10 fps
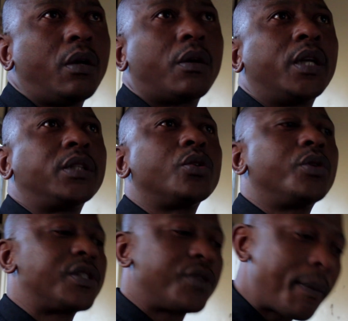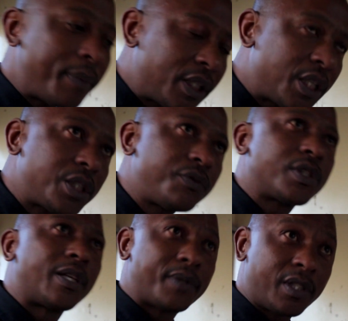Alright, so it's rehabilitation for
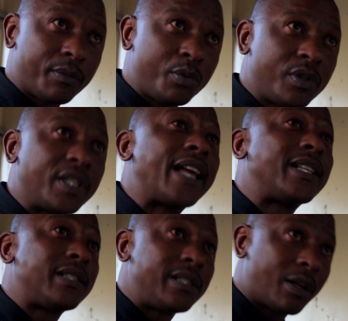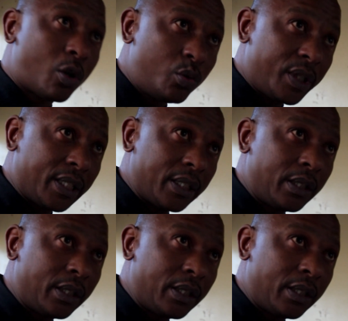substance abuse, that is included.